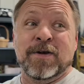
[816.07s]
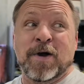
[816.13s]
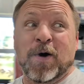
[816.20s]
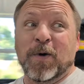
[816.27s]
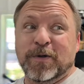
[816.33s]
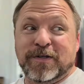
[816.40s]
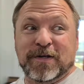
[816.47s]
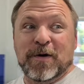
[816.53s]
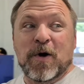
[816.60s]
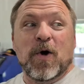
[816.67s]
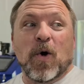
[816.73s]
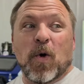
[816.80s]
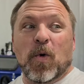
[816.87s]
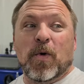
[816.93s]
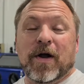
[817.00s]
note,
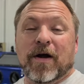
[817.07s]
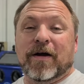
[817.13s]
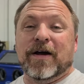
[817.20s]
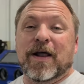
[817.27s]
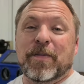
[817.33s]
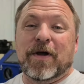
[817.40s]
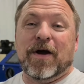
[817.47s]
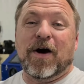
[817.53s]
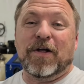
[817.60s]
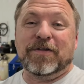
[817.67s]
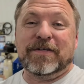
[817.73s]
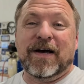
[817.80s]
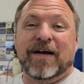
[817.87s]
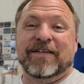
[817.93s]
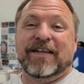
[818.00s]
we are going to be all
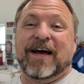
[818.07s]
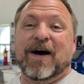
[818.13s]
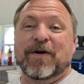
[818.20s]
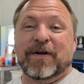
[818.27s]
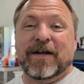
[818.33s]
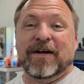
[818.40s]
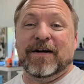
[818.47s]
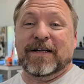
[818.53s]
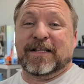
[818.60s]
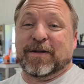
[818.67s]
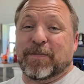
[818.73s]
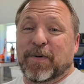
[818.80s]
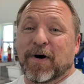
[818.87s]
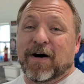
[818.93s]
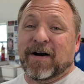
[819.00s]
done down here at the
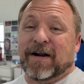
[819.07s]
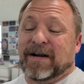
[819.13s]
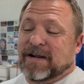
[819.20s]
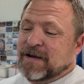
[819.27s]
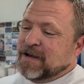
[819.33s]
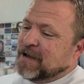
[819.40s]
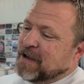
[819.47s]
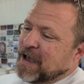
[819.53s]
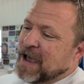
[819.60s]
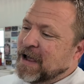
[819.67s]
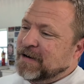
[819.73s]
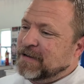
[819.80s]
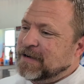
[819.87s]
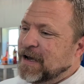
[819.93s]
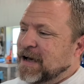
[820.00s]
barn.
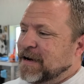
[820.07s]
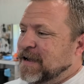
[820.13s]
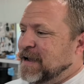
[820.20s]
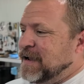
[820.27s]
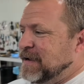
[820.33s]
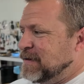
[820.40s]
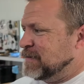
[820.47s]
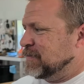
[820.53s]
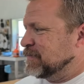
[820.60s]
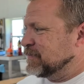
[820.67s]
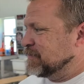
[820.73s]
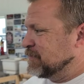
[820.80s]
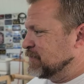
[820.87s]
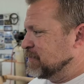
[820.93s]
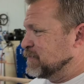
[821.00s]
Ended on a,
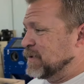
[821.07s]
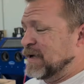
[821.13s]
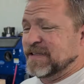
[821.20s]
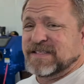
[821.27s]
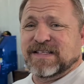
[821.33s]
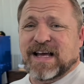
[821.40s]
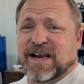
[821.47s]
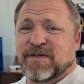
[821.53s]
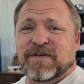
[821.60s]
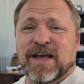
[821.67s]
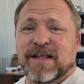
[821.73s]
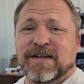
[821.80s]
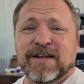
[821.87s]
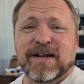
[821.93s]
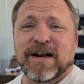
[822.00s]
well, it's not even
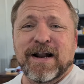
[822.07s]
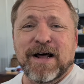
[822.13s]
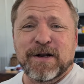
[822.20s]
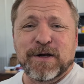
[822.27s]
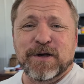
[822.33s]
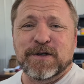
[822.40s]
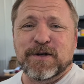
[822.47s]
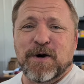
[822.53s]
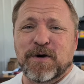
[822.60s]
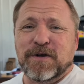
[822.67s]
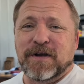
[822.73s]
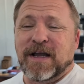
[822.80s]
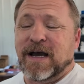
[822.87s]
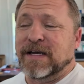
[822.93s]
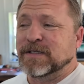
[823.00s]
ending it on a good note, you
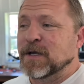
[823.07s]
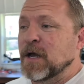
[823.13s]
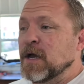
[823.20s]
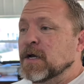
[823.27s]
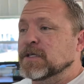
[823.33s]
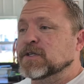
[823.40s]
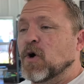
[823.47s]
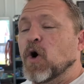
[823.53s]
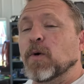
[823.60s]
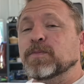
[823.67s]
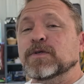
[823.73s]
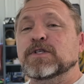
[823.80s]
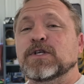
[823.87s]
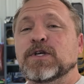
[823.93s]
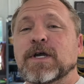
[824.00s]
guys. So hope to
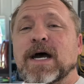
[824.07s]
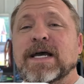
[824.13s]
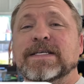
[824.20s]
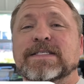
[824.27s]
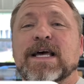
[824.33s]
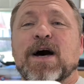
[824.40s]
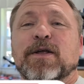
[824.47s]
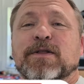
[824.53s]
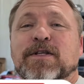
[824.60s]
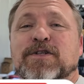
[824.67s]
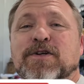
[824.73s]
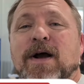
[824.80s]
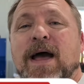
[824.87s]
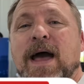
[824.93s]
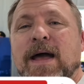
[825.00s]
see you guys down at the
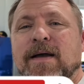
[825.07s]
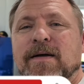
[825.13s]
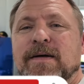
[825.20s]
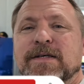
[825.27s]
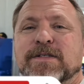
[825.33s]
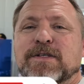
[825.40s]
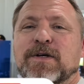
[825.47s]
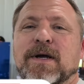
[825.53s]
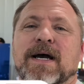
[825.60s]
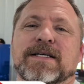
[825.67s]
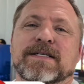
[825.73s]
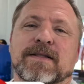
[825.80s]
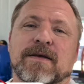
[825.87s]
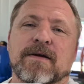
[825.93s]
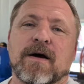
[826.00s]
track. See you guys
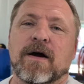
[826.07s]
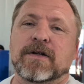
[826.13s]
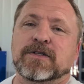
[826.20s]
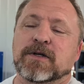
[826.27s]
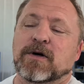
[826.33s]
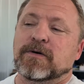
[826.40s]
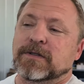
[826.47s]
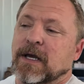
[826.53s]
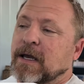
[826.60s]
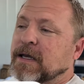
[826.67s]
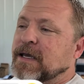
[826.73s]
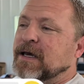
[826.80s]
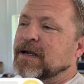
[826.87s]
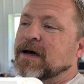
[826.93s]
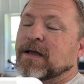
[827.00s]
at the car shows.
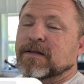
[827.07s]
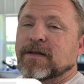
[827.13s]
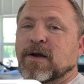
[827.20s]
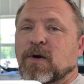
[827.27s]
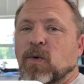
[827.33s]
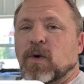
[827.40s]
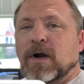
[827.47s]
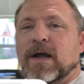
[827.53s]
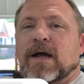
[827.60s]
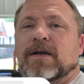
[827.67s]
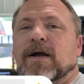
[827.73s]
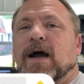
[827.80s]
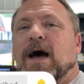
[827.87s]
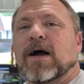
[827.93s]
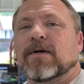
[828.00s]
Get out there, work on your
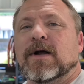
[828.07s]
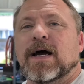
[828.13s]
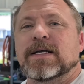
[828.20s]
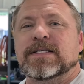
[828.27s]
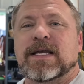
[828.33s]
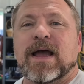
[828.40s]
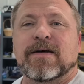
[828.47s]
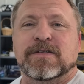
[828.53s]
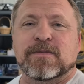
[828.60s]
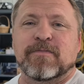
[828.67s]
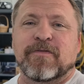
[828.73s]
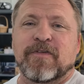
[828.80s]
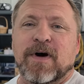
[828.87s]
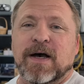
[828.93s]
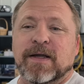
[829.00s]
hot rods, have some
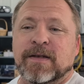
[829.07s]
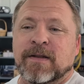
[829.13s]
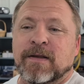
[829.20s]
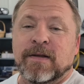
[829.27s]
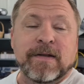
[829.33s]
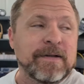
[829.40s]
fun,